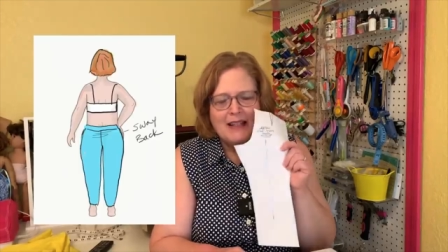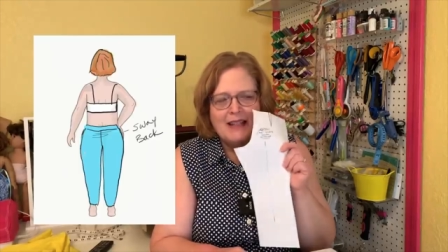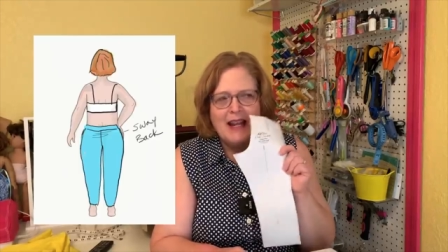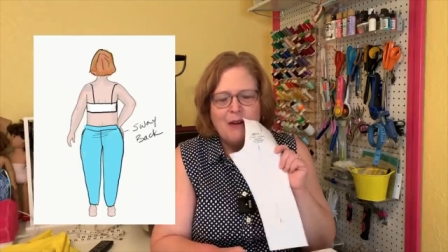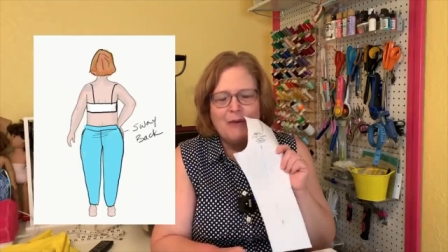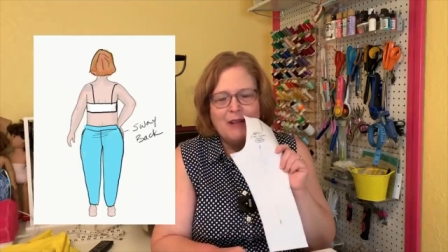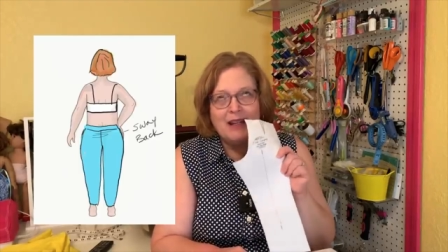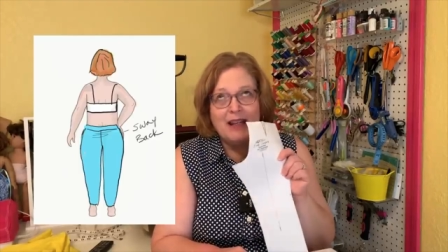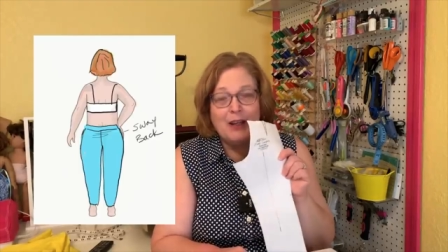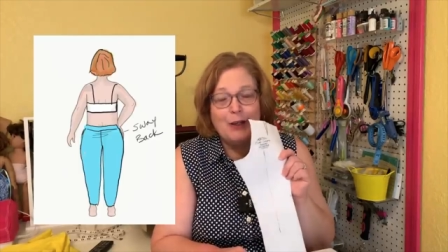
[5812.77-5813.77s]
It's not
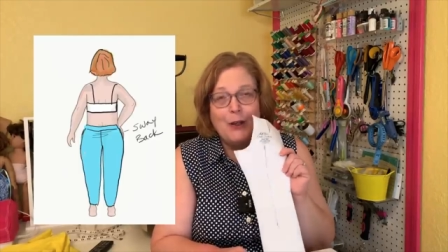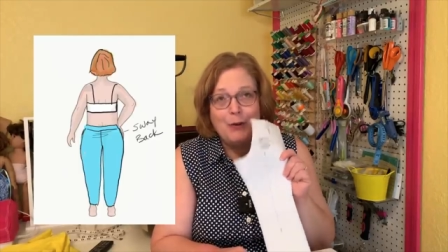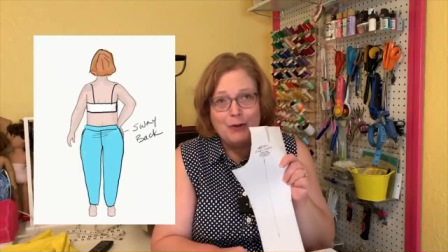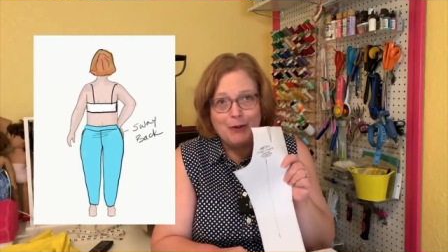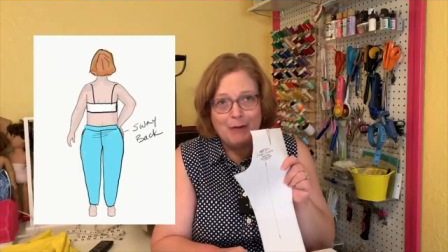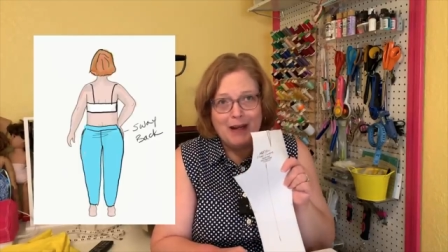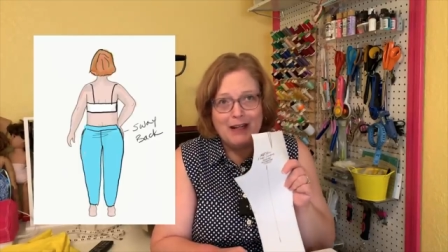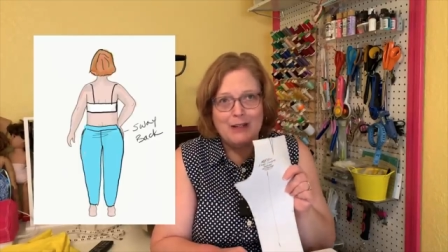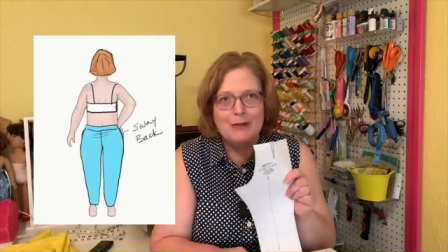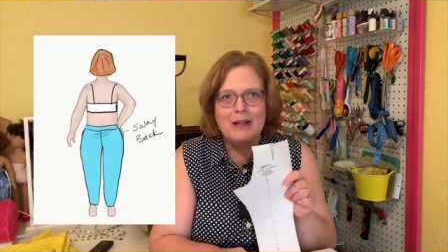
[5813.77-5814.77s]
really the kosher way
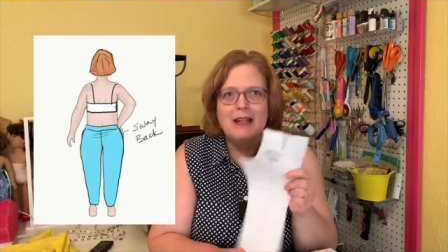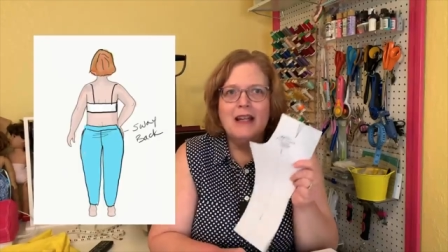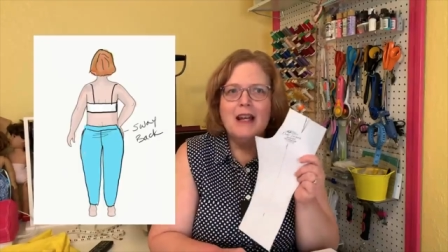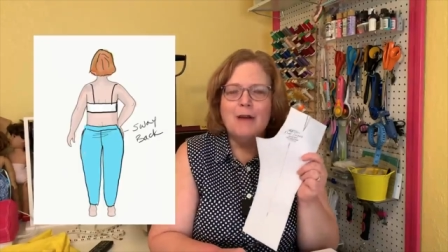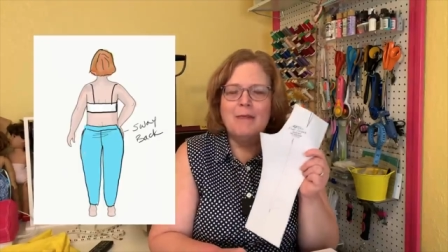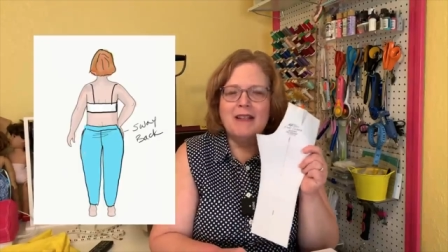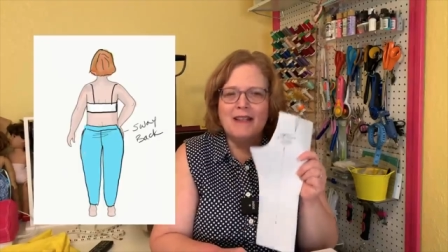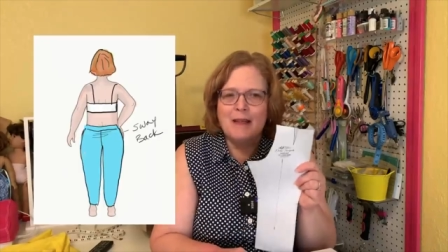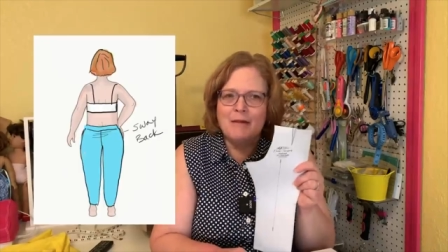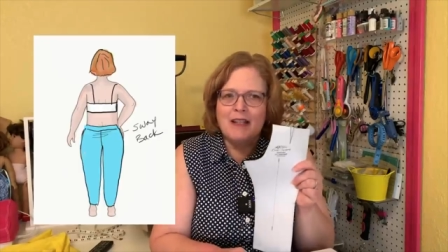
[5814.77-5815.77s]
to do it, but
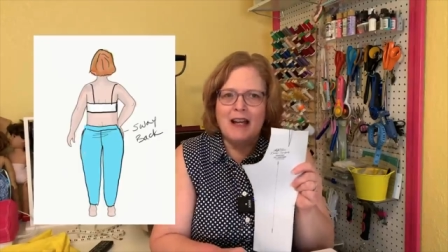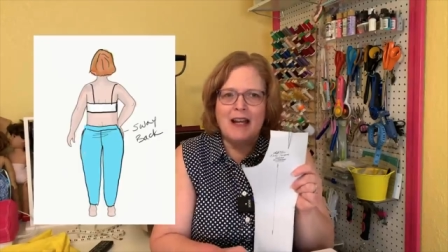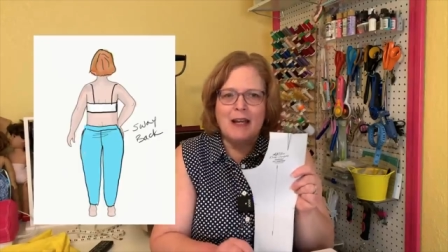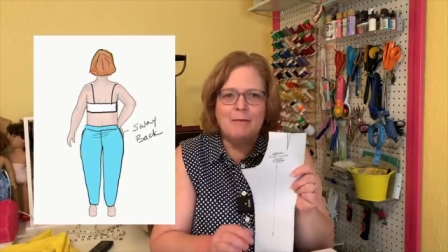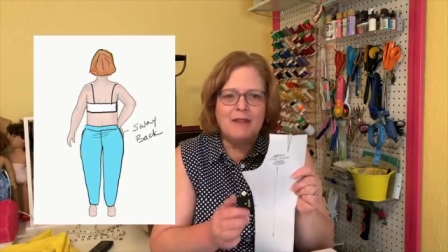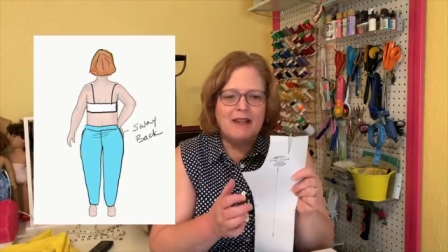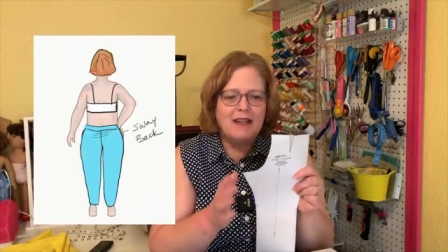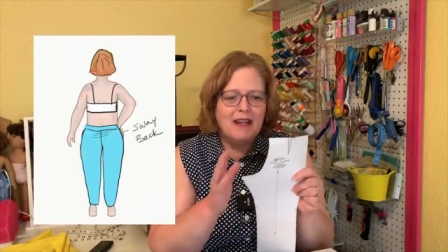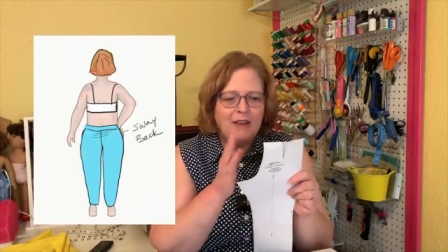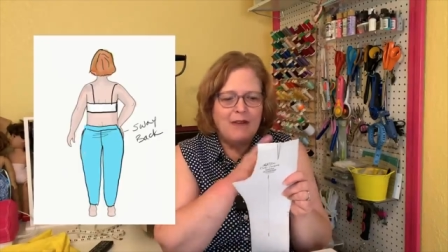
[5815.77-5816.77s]
sometimes
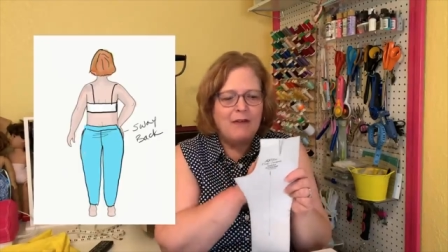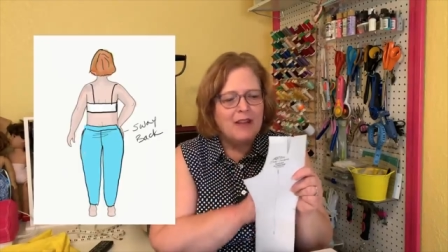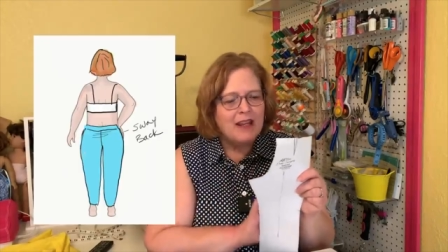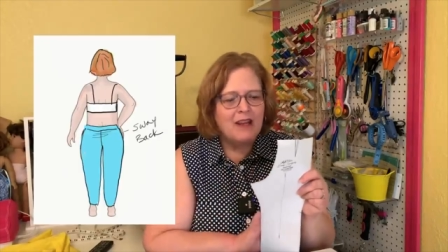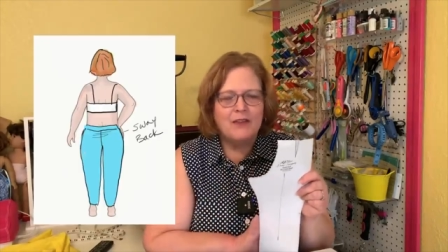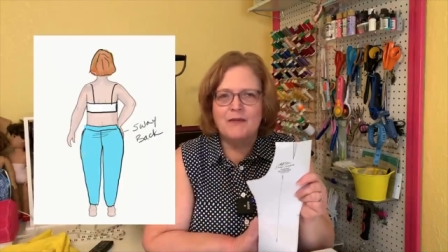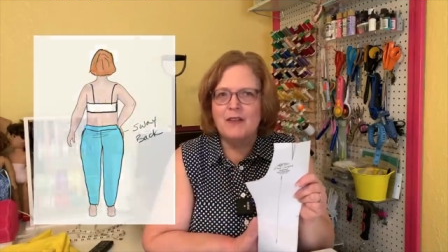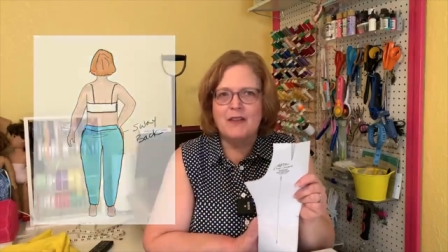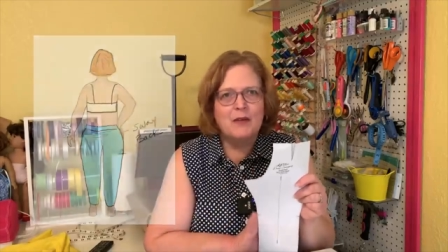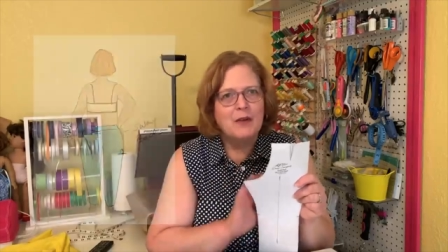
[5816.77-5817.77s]
if everything else
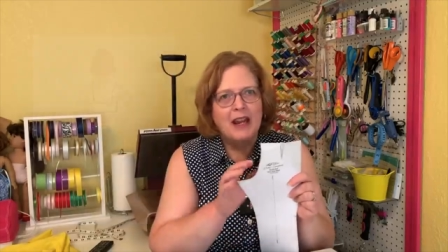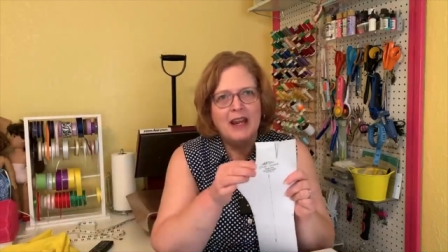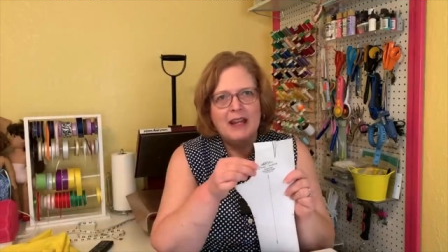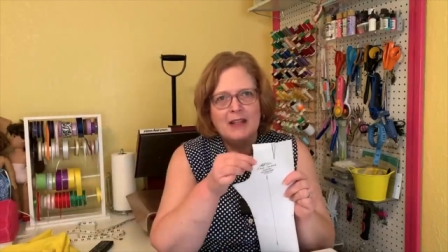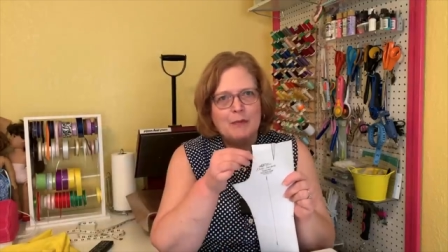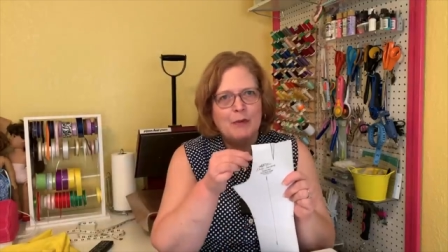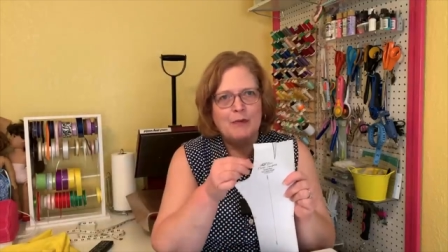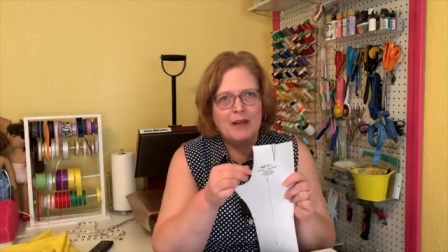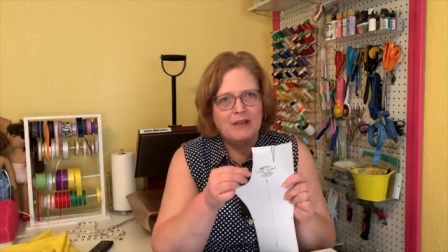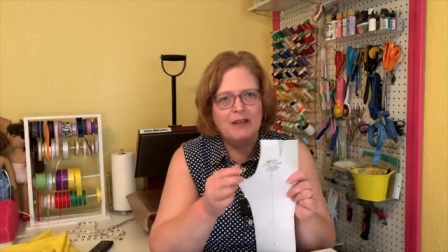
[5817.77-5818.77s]
fits okay, it's
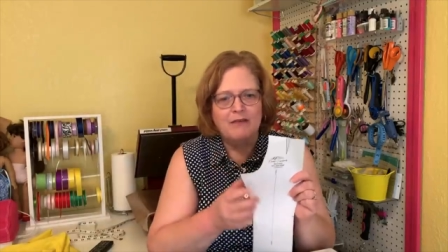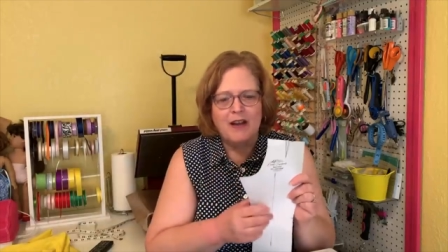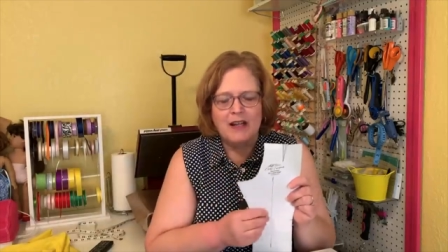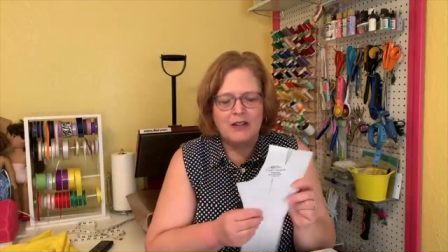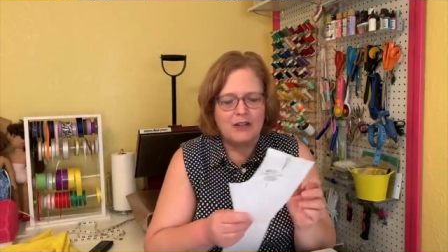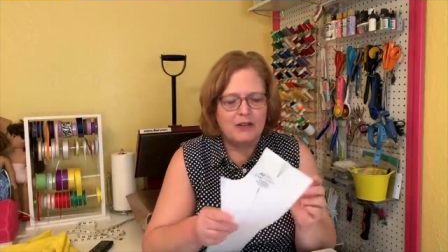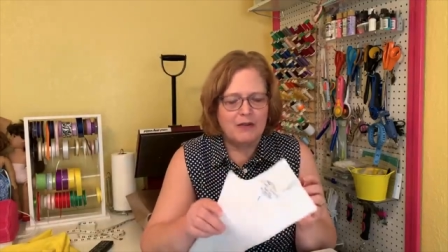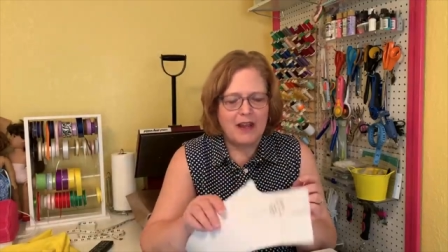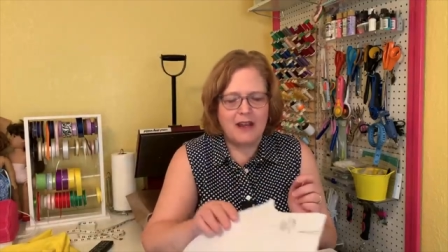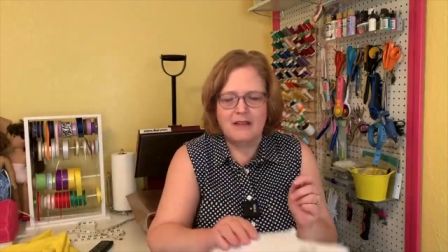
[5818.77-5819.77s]
perfectly fine to do
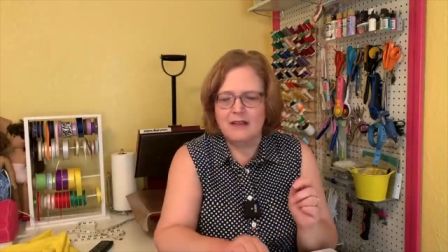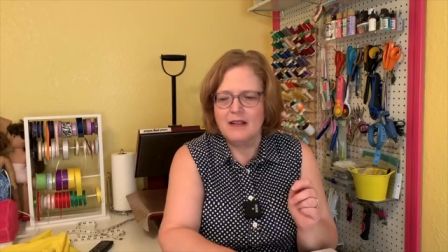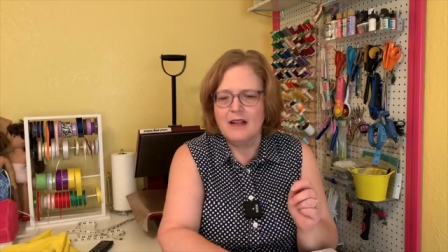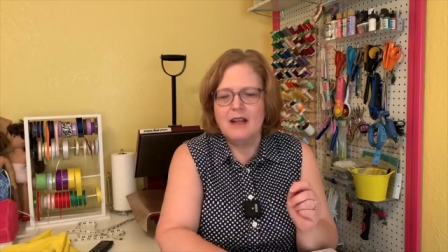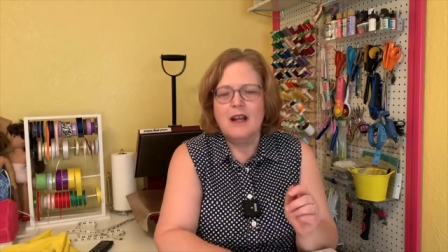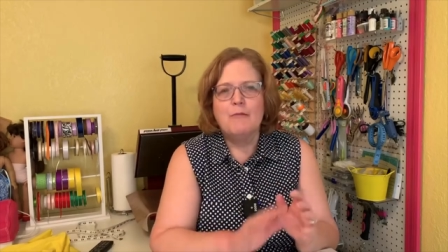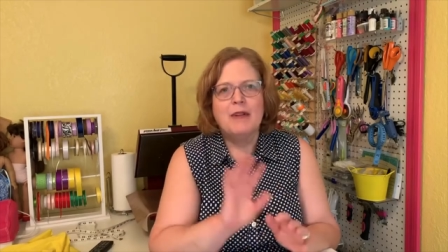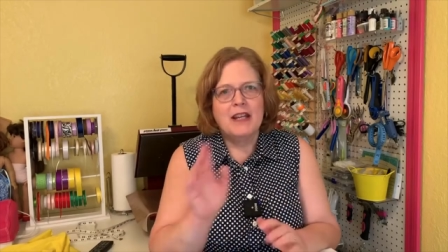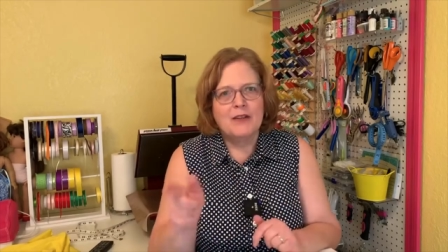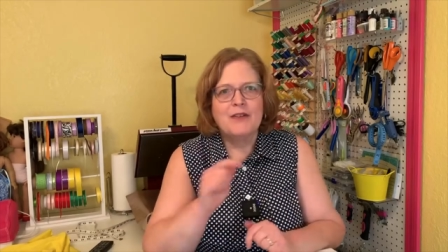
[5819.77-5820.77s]
that.
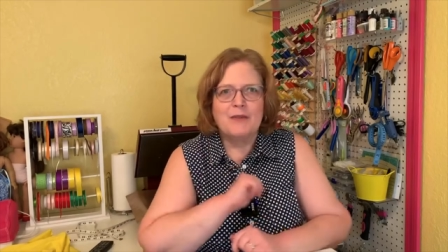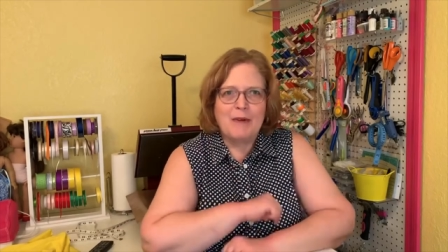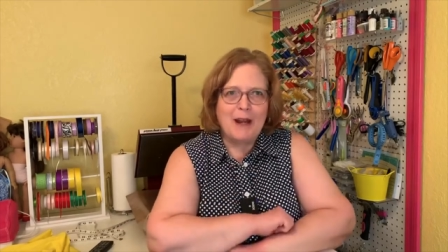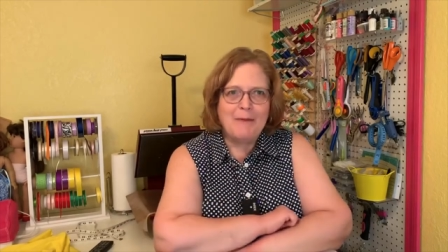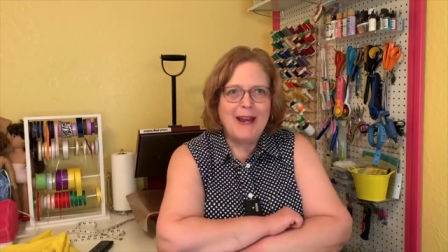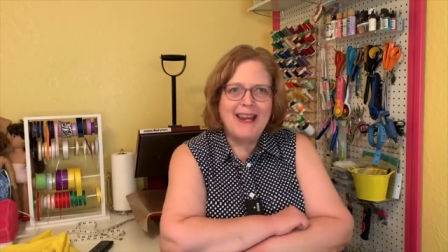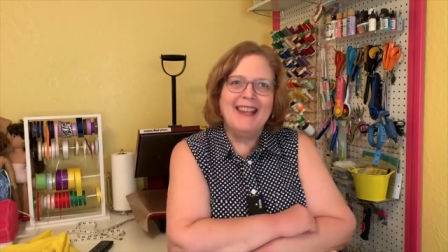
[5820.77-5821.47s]
But here's the right way.